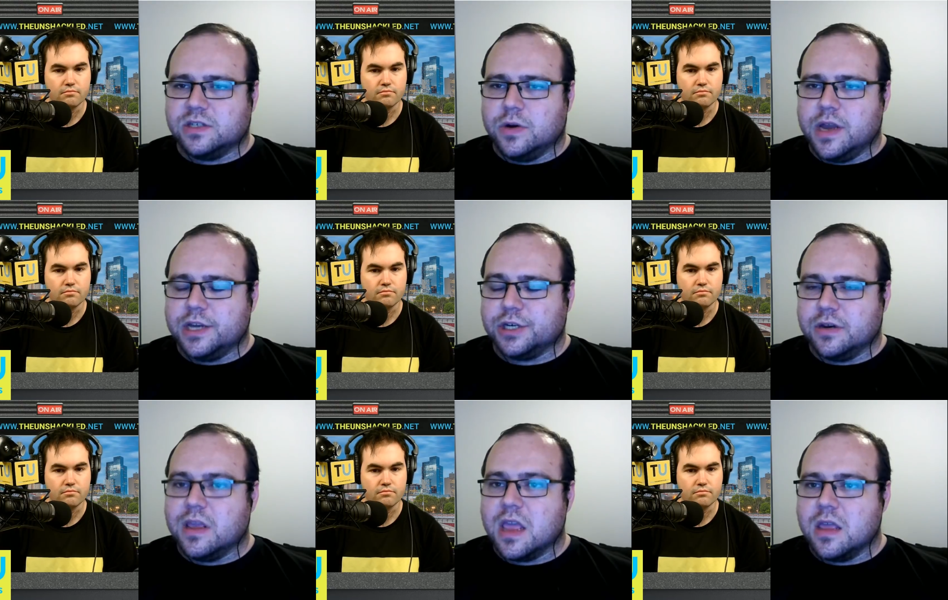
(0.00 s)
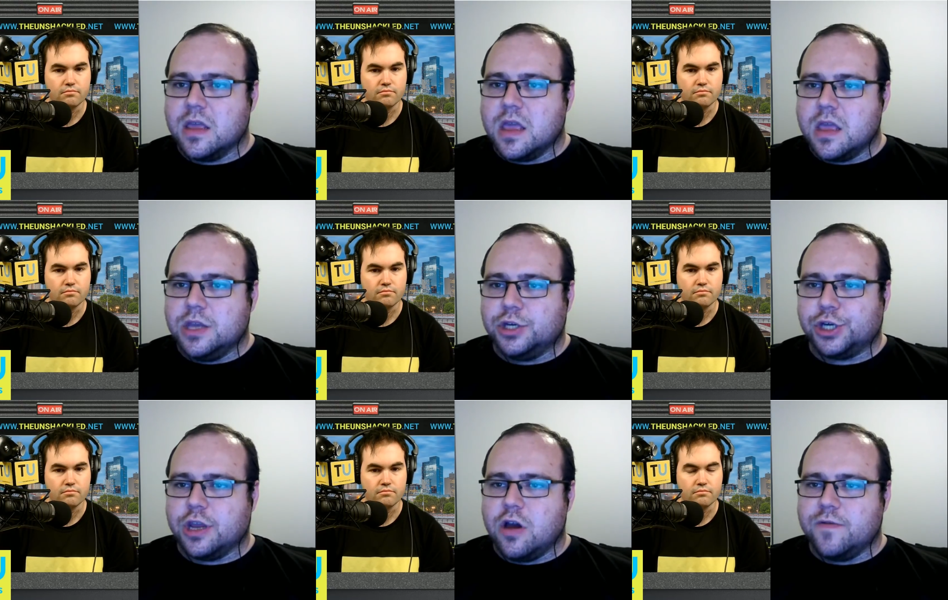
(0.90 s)
Speaker 1: One Nation.
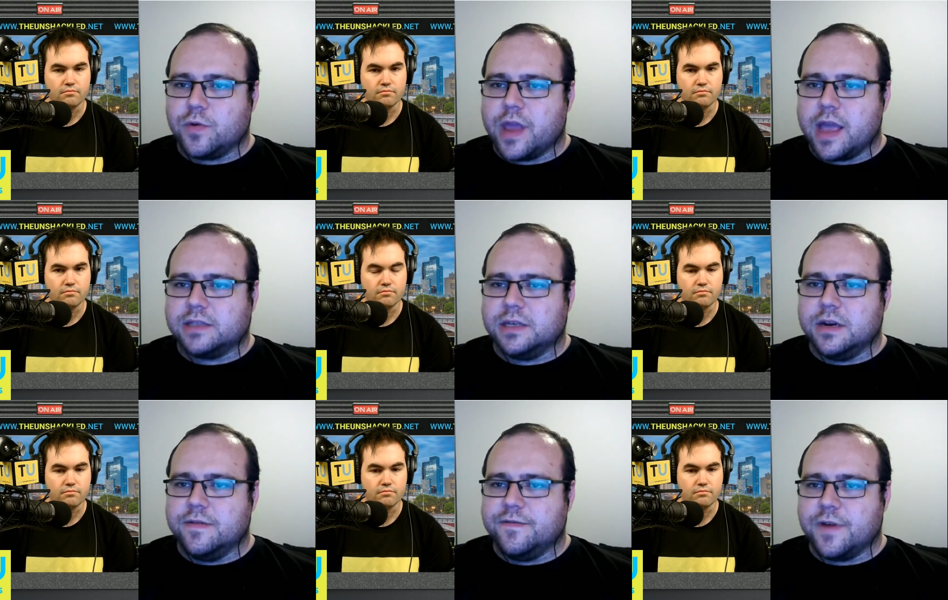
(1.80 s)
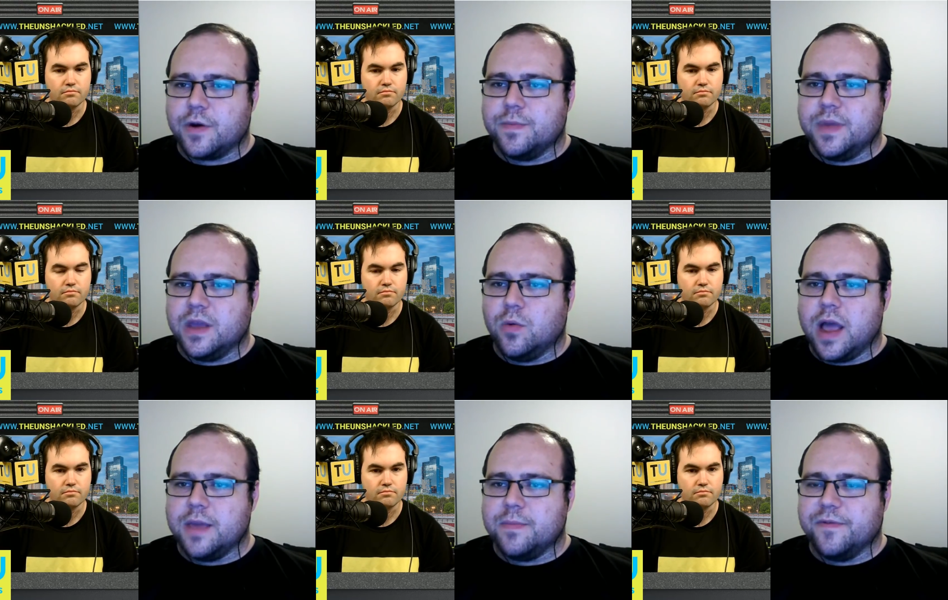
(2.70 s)
She overreacted in a very big
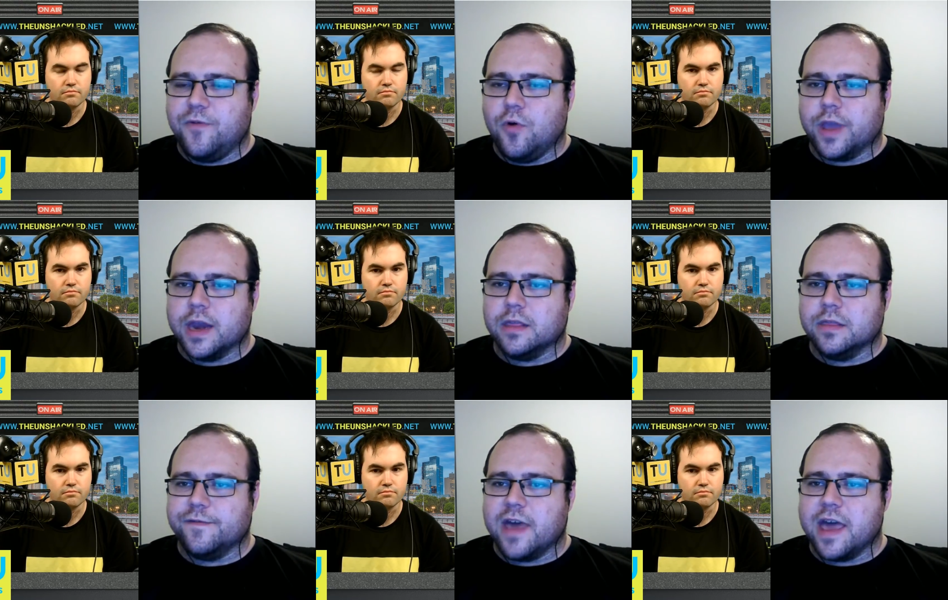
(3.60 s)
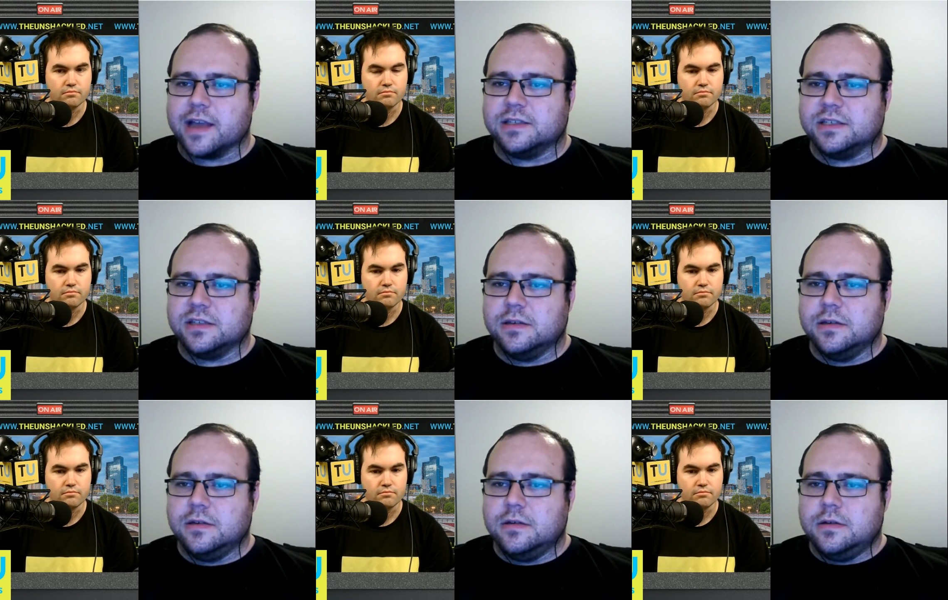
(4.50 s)
way before getting the facts.
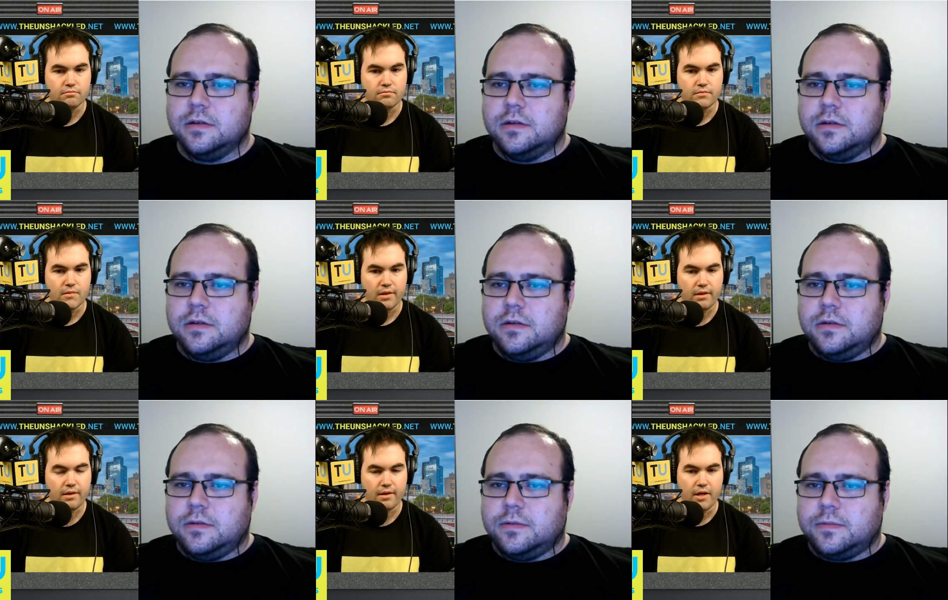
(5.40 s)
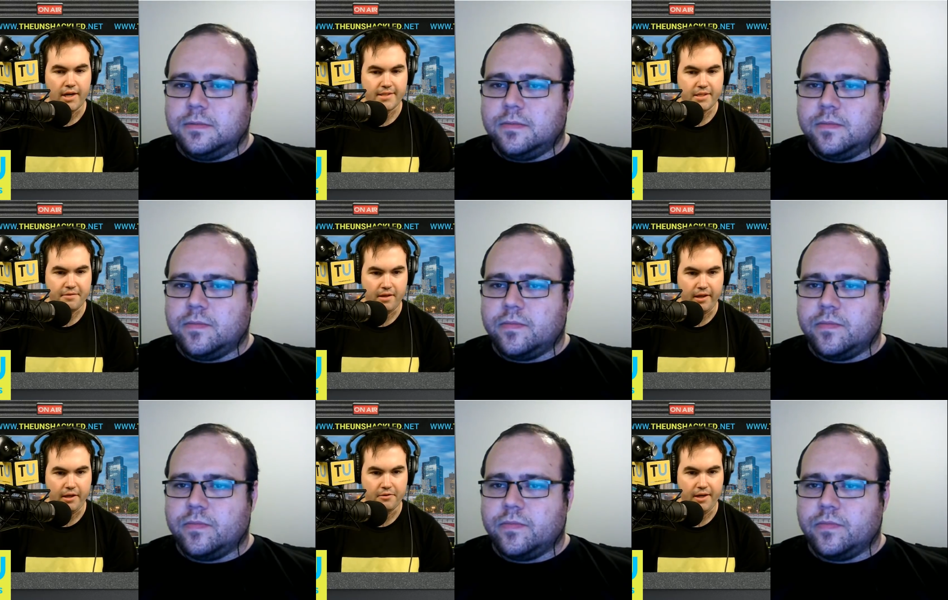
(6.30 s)
Speaker 2: Yeah, I
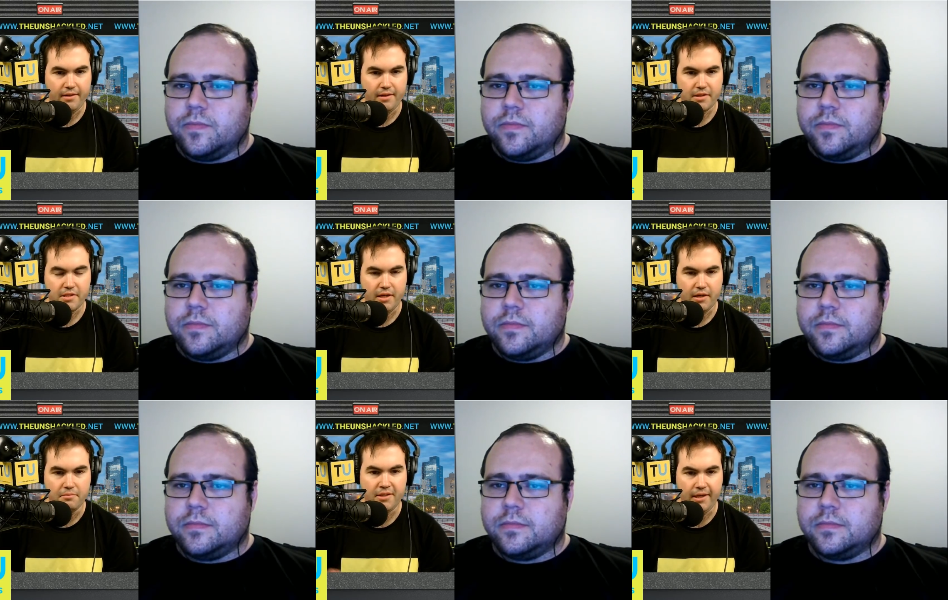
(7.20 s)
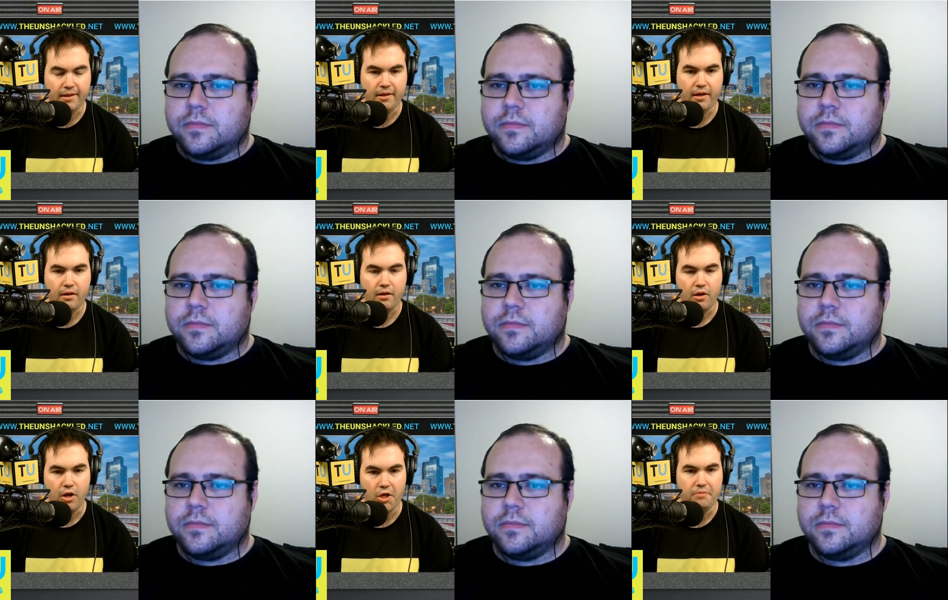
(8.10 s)
definitely agree that she completely
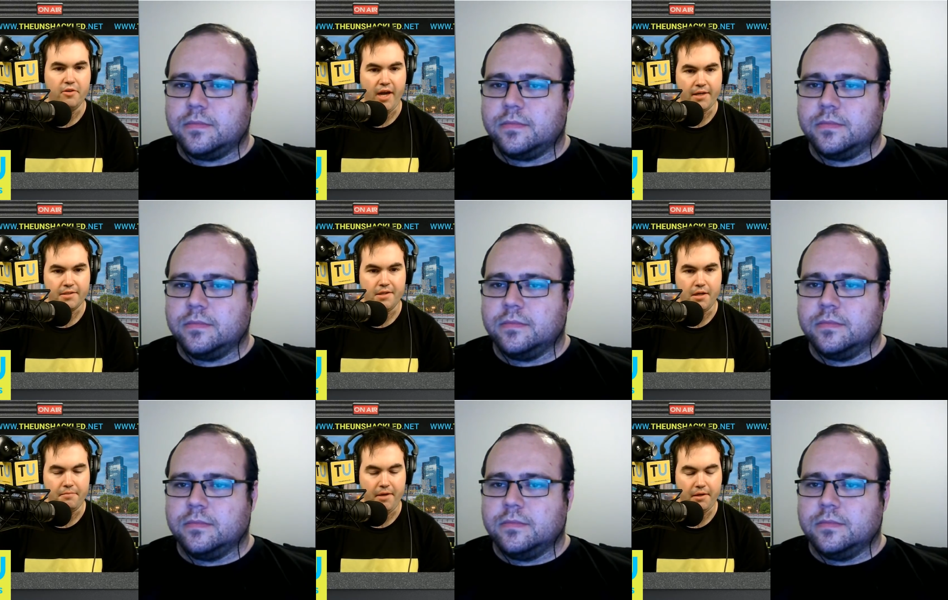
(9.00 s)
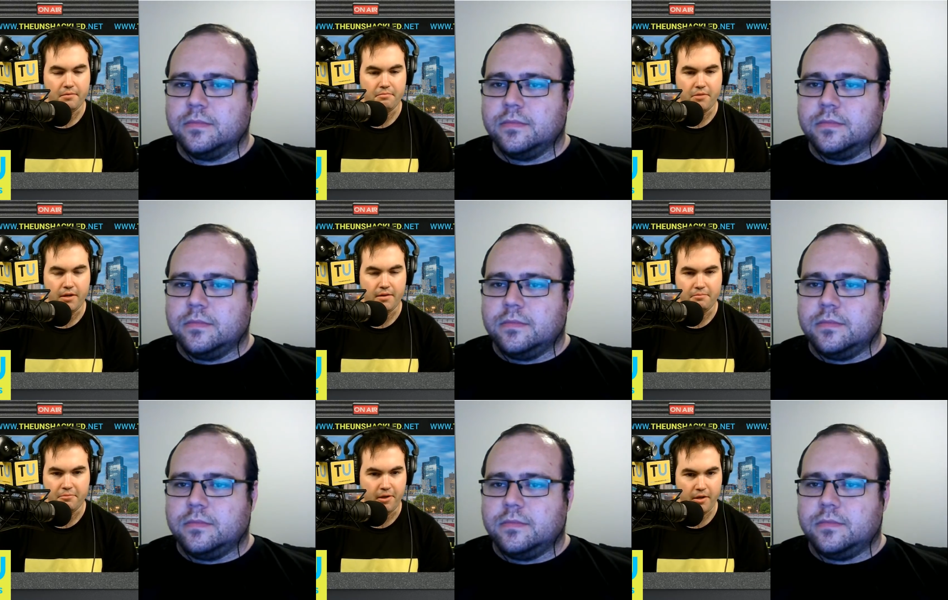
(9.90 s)
overreacted. I mean, uh,
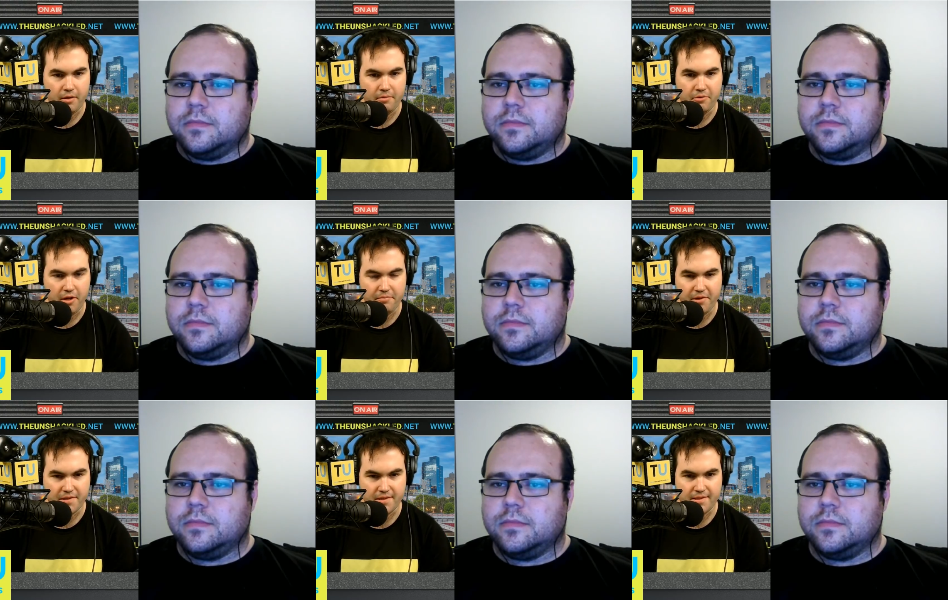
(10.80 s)
uh, Brian Burston